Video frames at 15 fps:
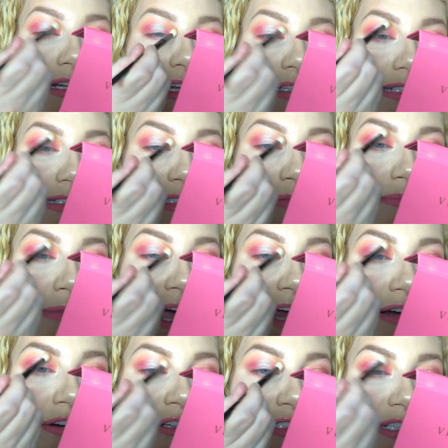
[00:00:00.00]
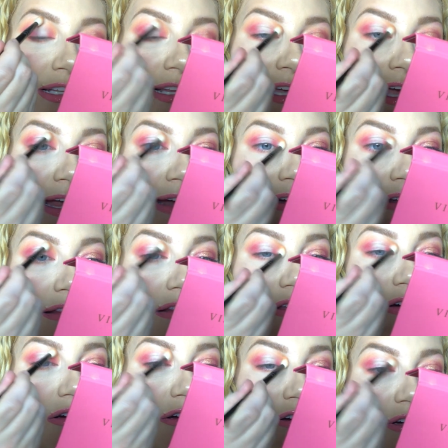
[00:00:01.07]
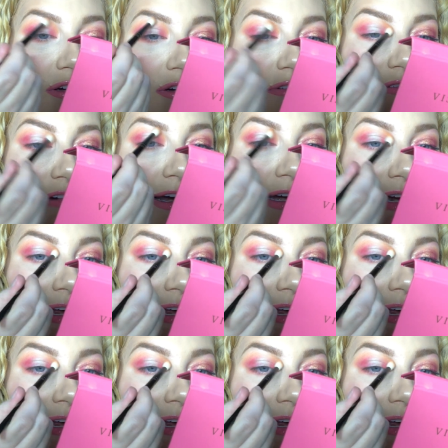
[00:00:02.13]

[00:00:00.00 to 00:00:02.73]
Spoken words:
doesn't matter to the end look right